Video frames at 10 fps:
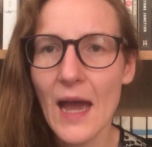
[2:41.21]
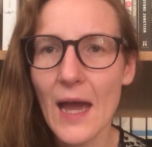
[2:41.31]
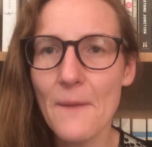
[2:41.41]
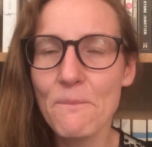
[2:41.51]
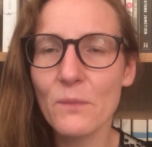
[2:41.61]

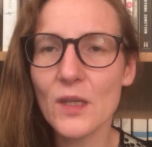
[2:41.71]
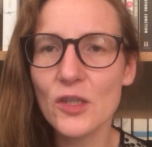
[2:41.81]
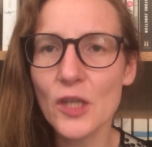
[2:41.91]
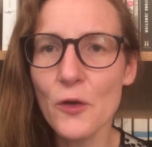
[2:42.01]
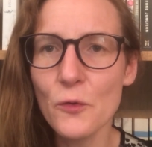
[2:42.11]
Um,
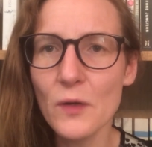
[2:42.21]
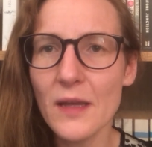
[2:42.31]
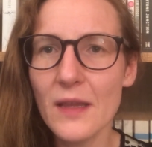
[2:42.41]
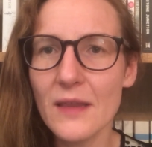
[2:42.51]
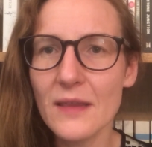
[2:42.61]
so
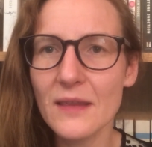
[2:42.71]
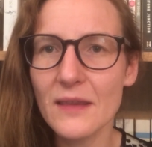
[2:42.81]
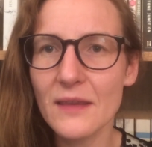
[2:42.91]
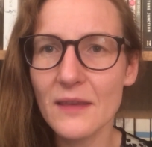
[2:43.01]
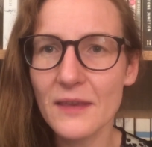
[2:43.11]

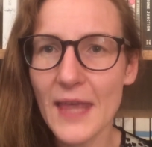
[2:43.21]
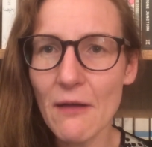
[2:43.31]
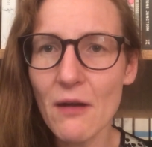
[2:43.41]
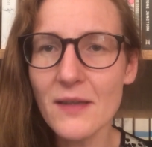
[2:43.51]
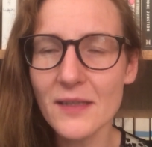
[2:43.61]

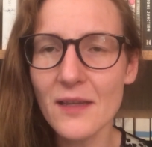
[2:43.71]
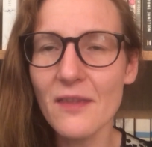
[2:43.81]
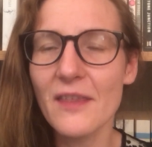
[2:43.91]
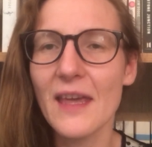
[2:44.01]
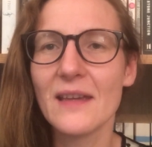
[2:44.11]
there are
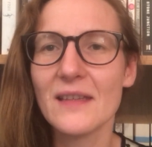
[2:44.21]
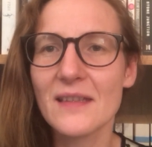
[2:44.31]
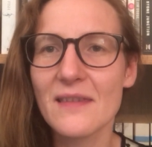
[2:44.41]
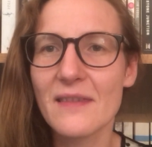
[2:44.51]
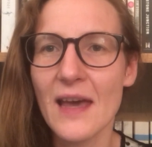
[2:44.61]
certain
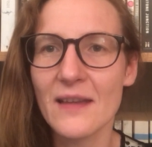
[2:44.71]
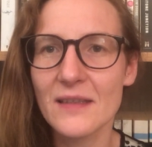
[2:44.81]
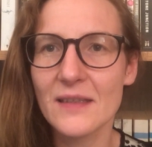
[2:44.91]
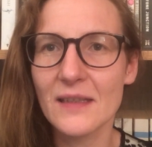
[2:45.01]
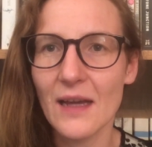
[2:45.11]
things
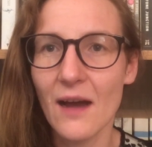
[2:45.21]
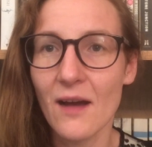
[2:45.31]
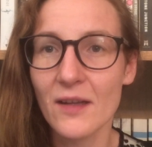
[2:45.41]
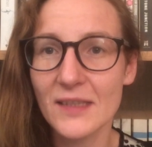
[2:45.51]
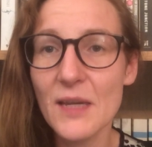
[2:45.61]
that
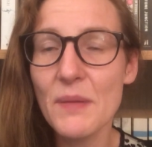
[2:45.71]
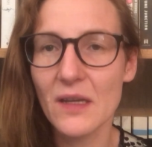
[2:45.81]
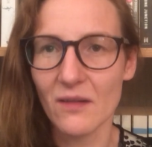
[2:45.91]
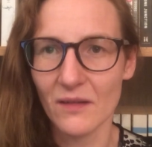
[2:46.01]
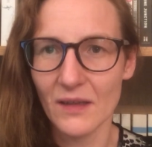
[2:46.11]
are
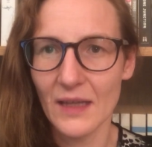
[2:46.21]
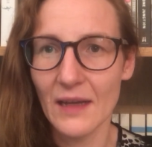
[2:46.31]
typical,